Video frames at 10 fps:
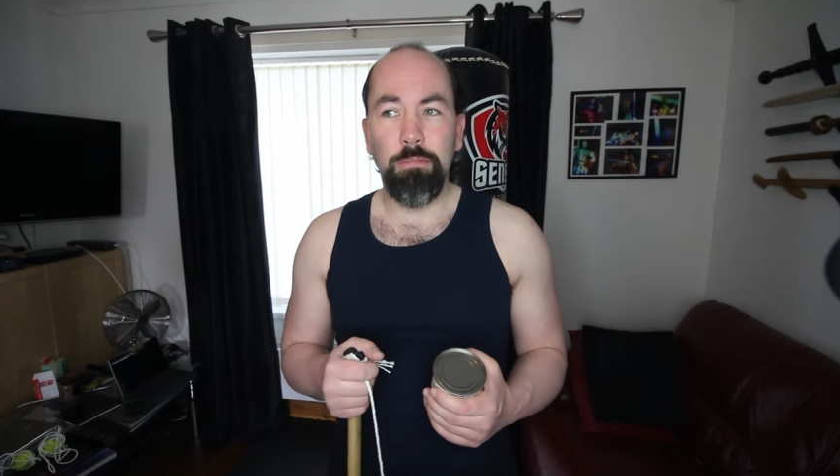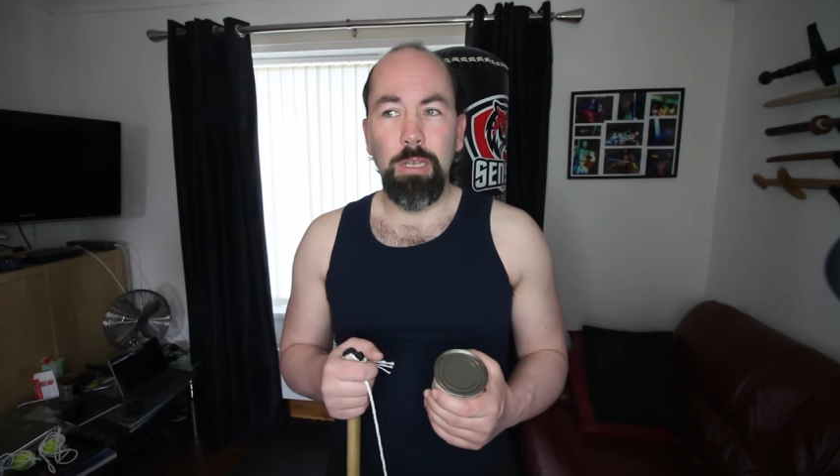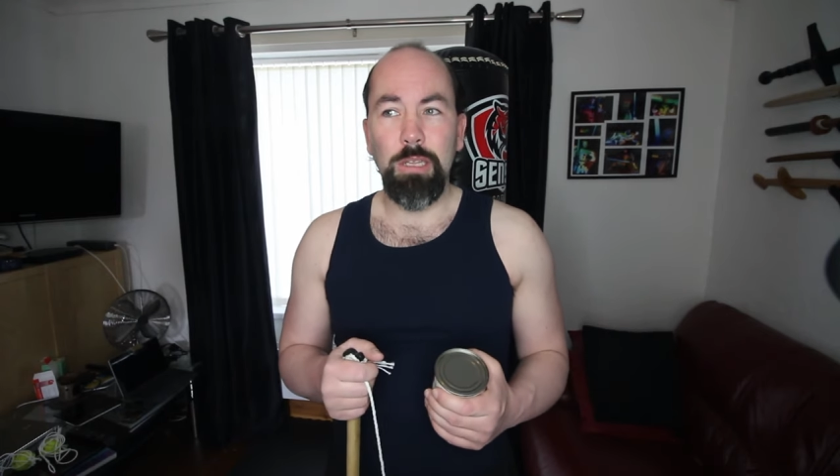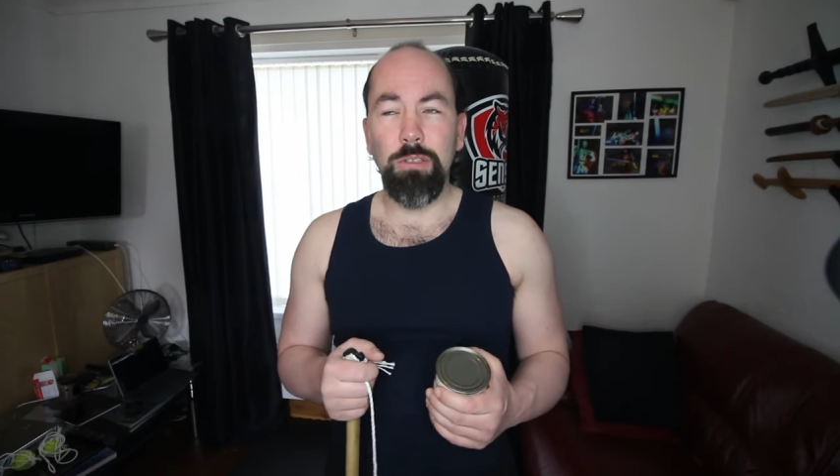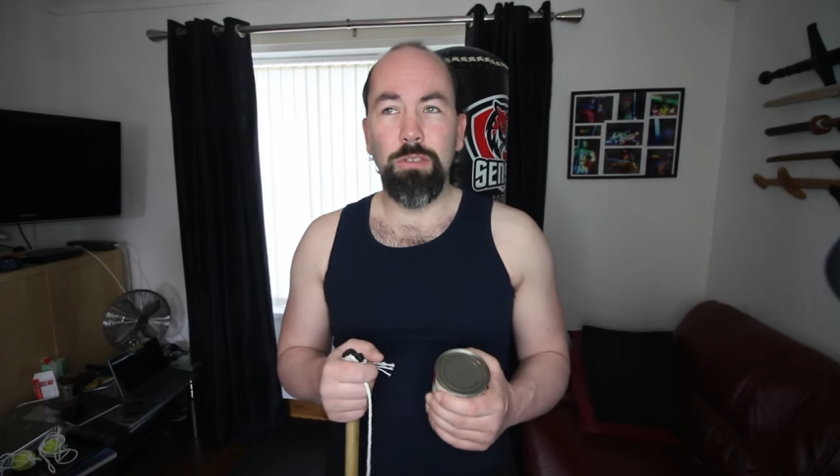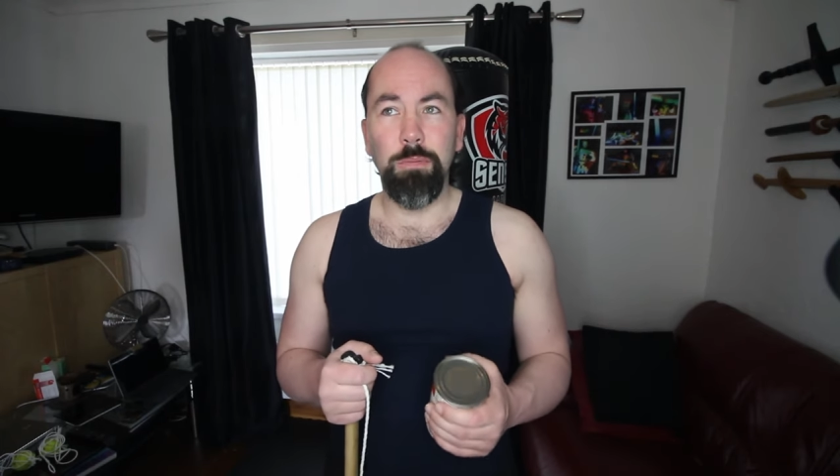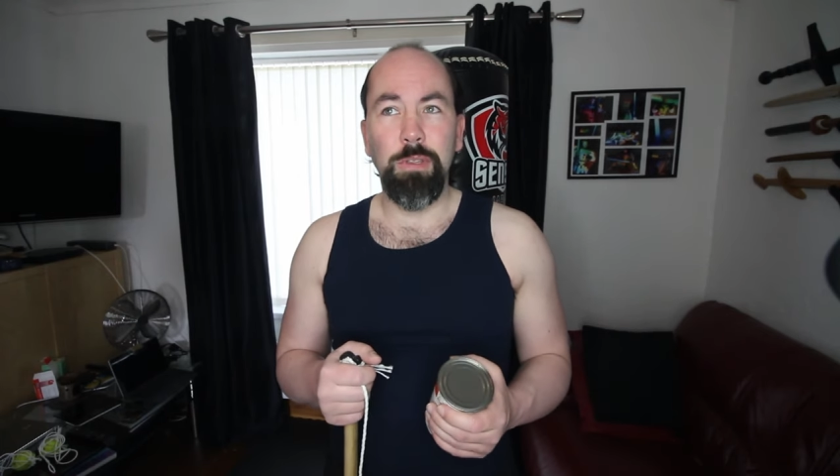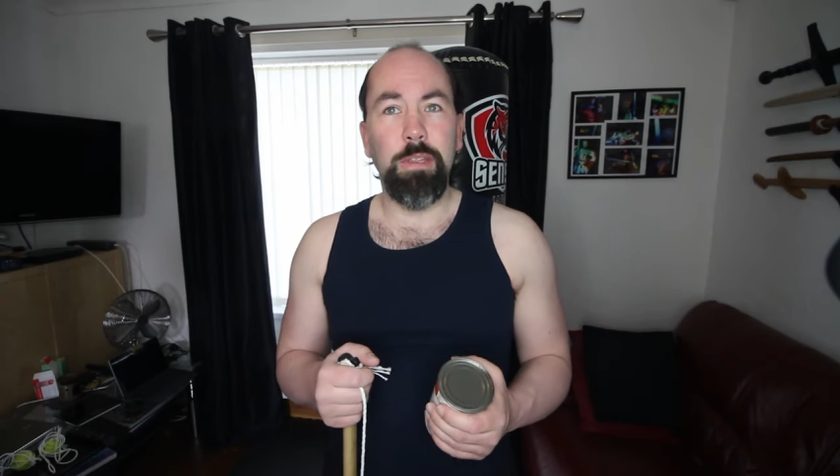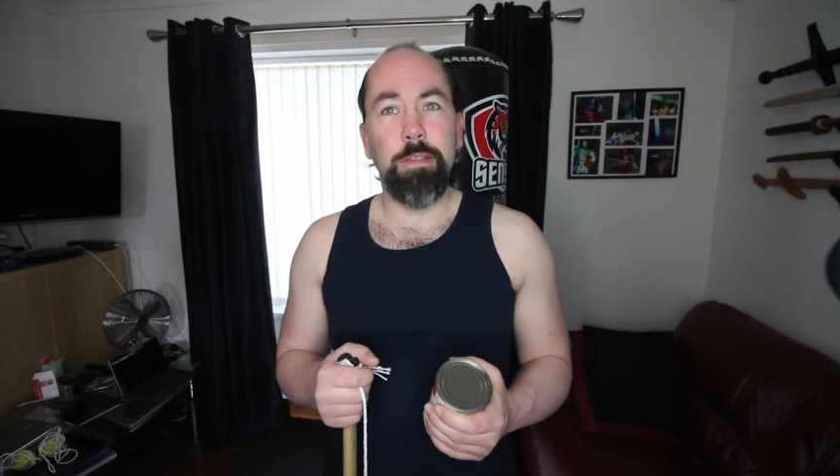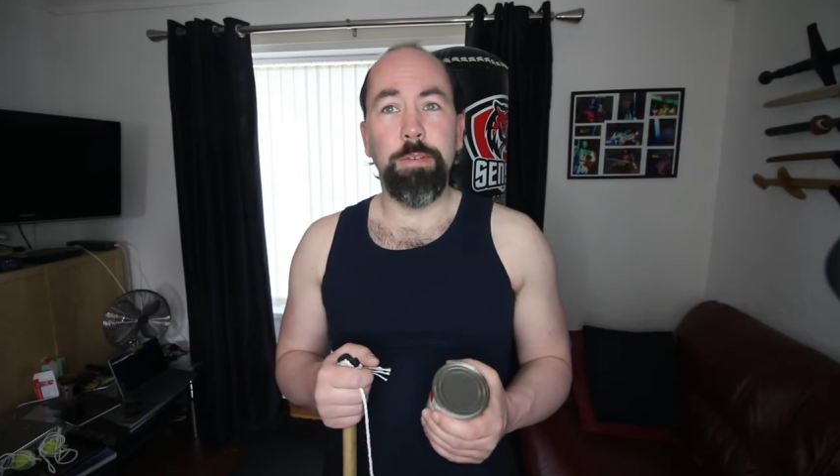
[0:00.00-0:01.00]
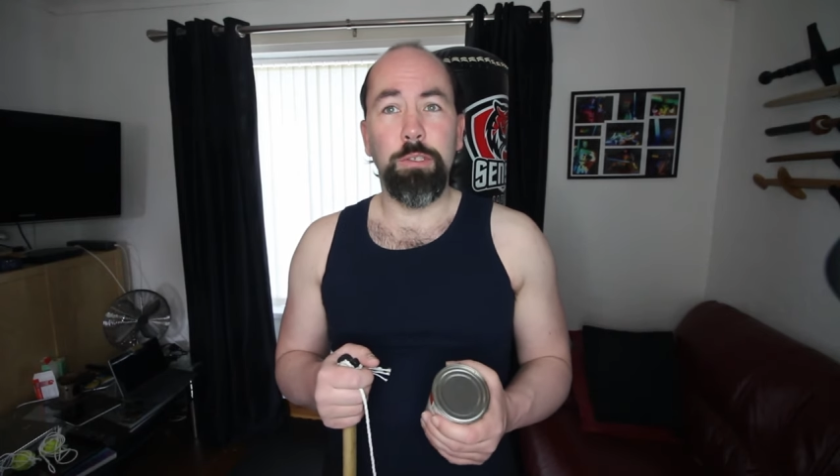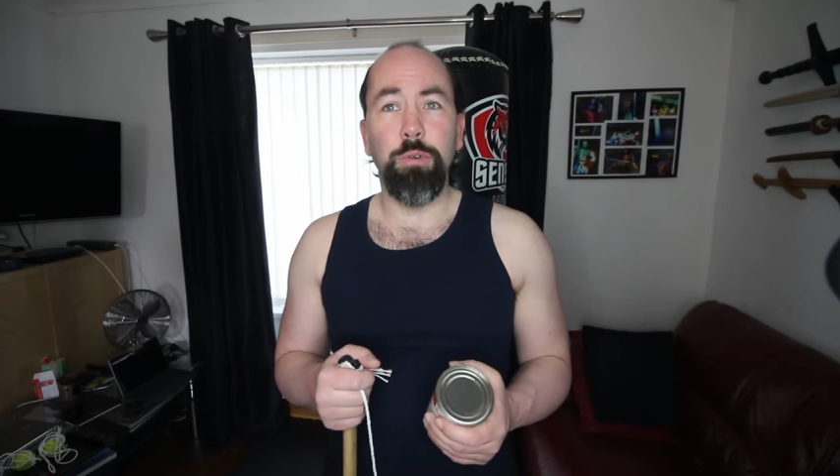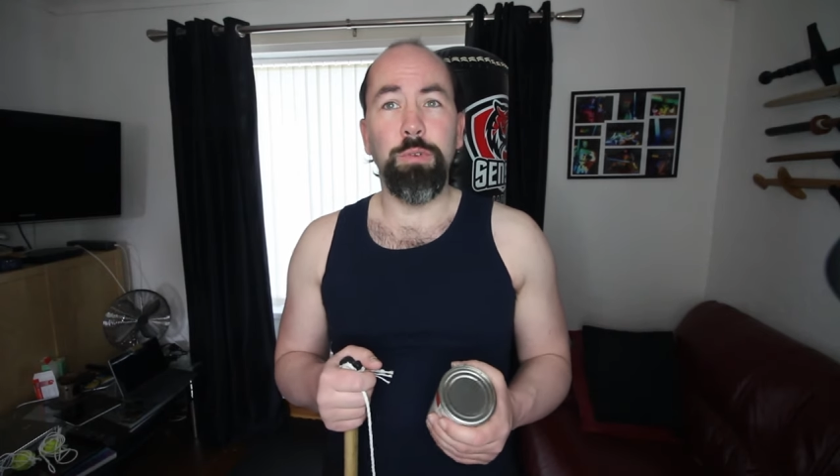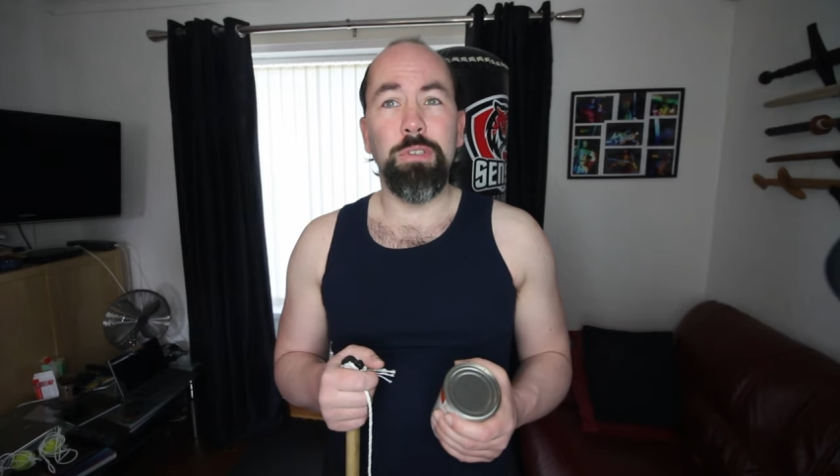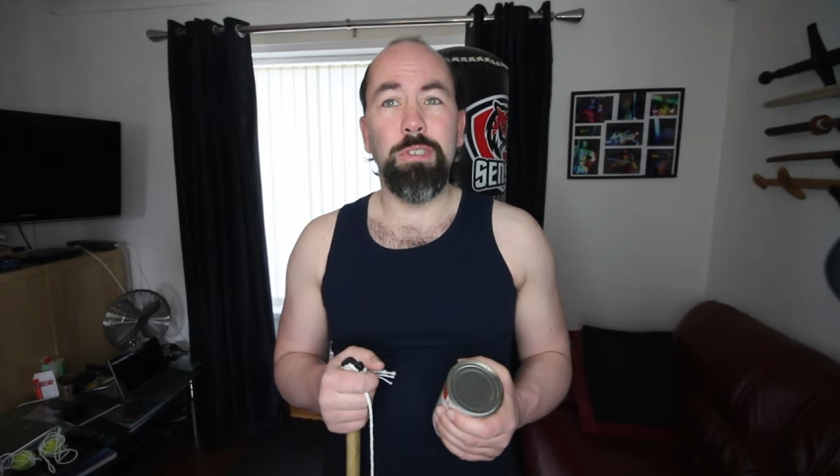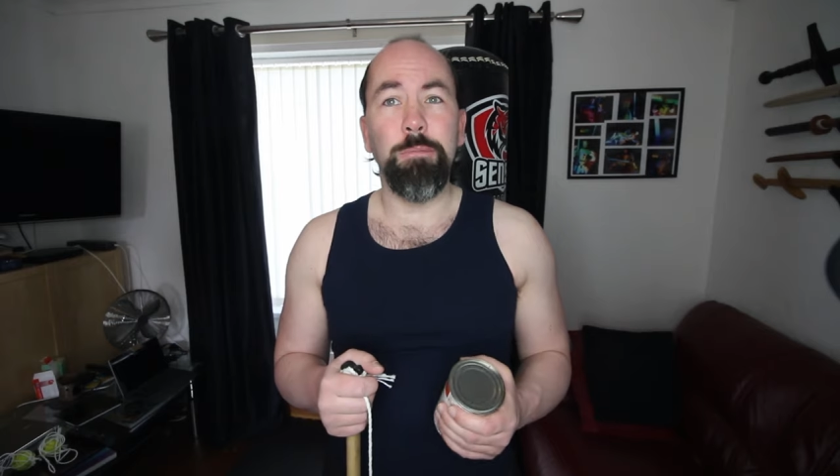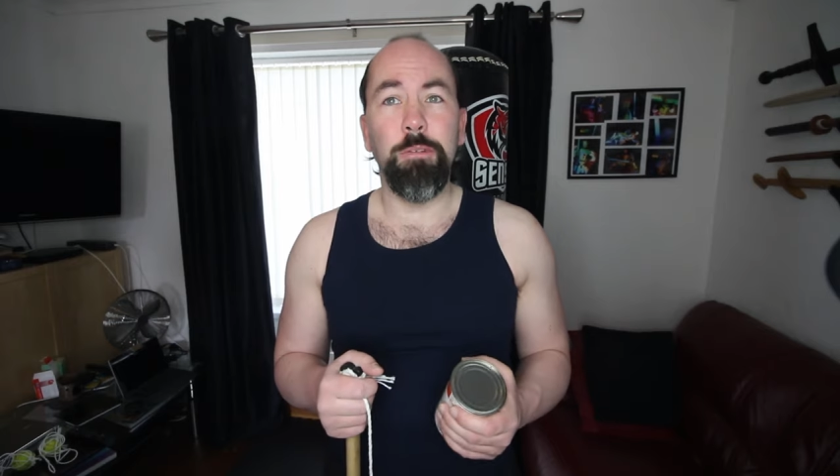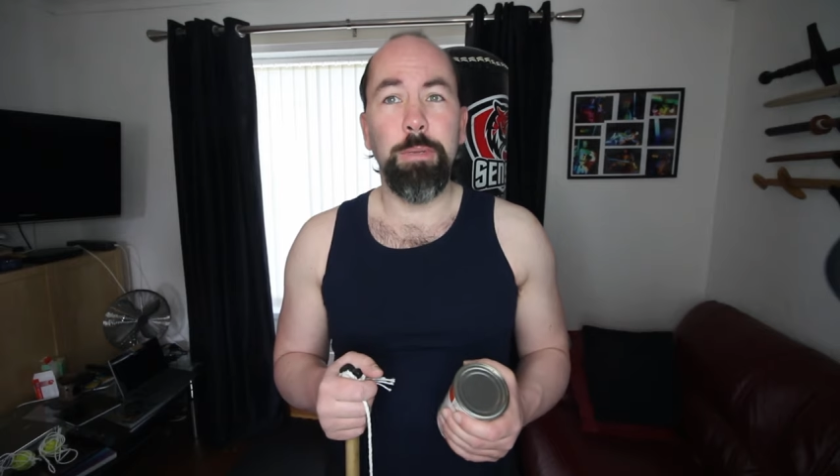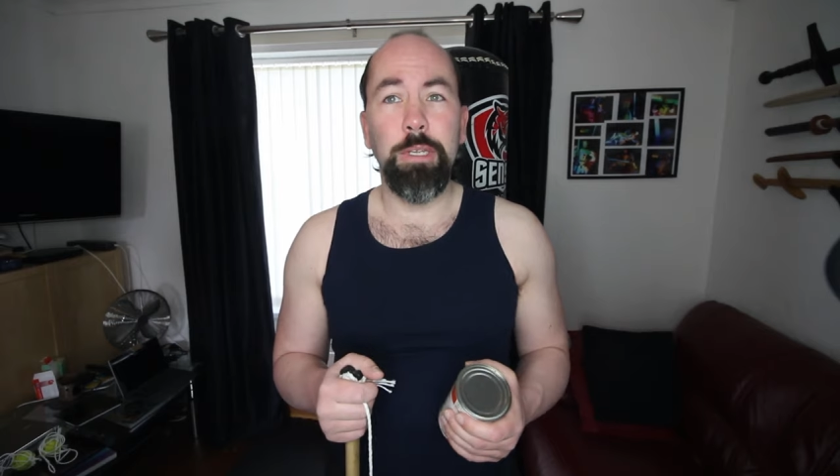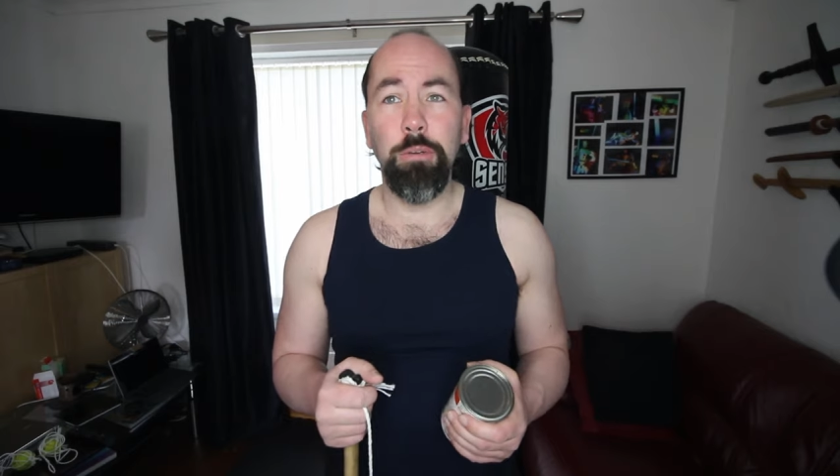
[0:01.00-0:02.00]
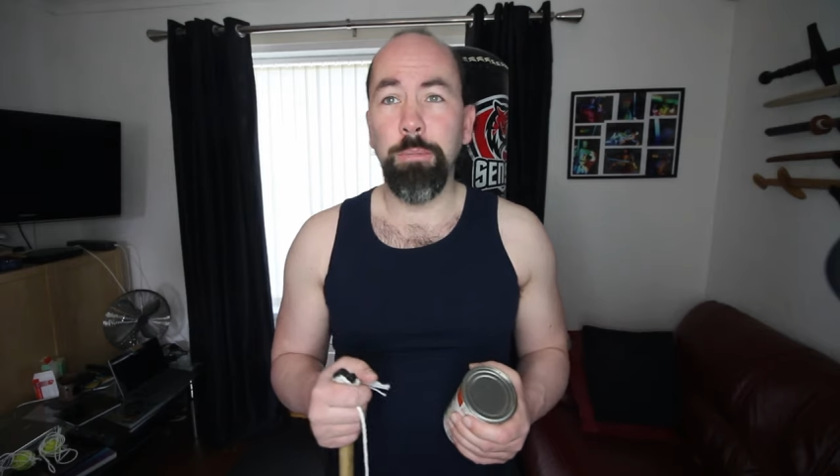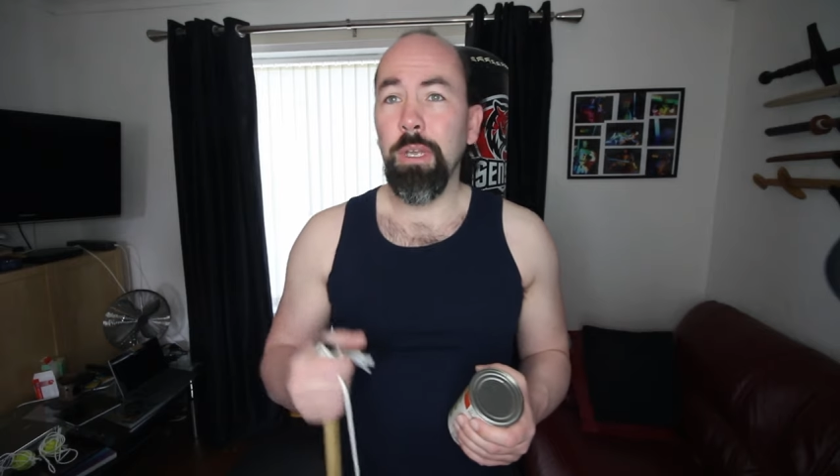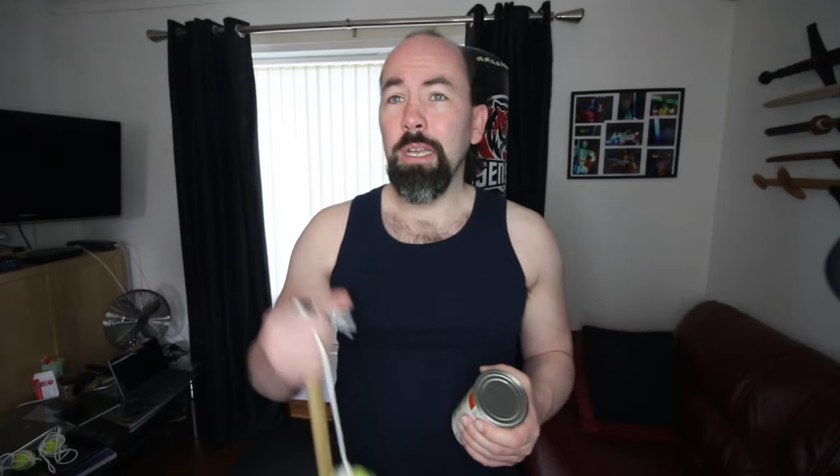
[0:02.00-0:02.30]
It's something that the Victorians seem to have made up.